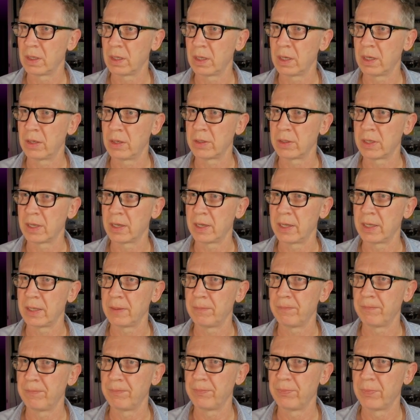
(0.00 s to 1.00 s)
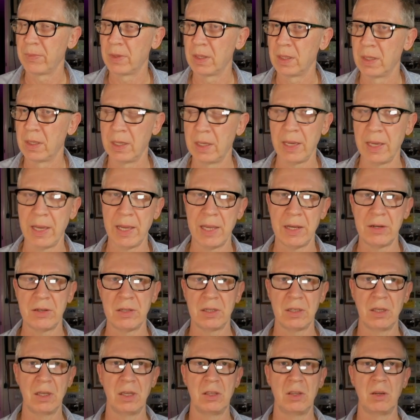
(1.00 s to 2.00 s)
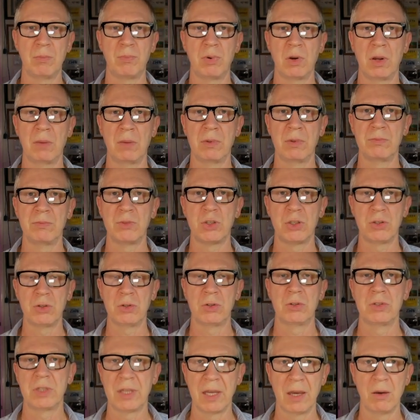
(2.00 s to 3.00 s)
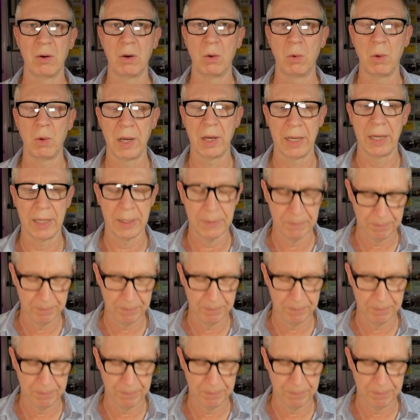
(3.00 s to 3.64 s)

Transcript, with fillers: OK. And your problem should go away.